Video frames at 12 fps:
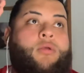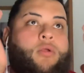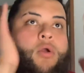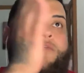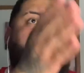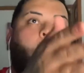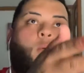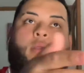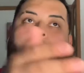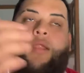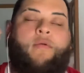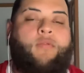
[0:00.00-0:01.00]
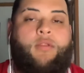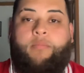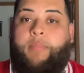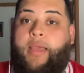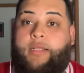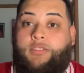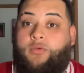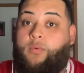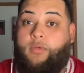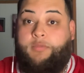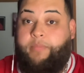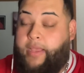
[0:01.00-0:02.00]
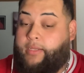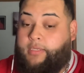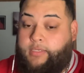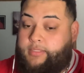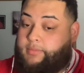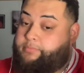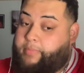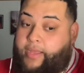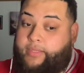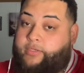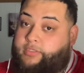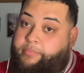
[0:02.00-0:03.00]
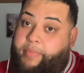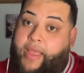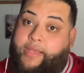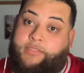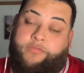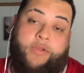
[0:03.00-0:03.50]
Go forward, never look back to what's back there, because back there's the past.